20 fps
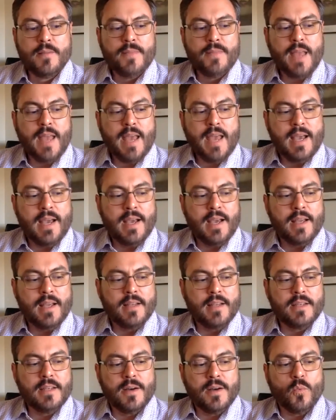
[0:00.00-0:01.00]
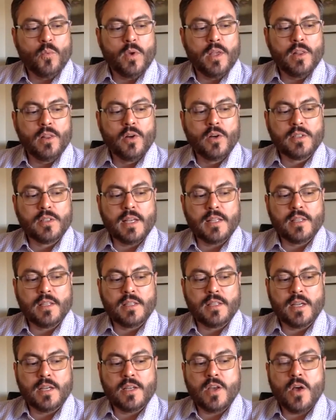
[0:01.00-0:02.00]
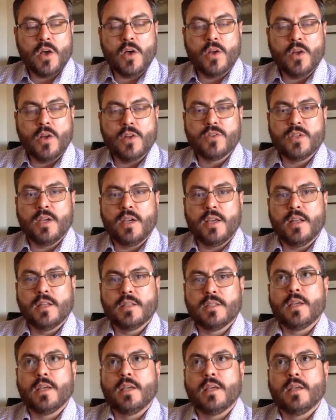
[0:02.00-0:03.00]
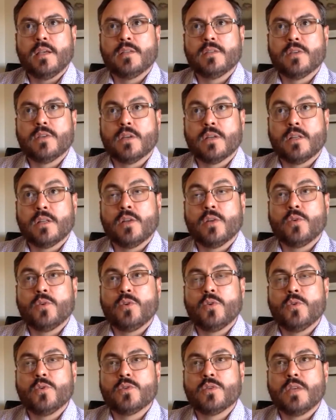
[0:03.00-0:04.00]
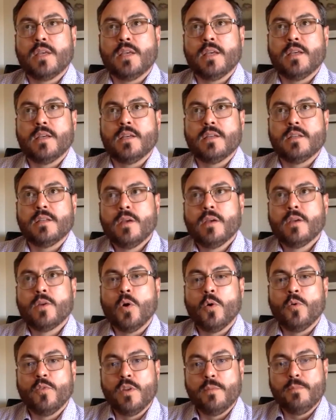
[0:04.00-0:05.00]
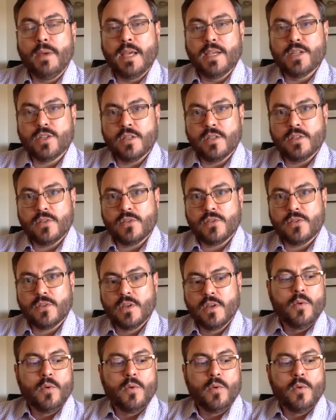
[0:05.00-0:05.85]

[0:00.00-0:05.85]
And we looked at the technology and its, its clinical use in COVID patients.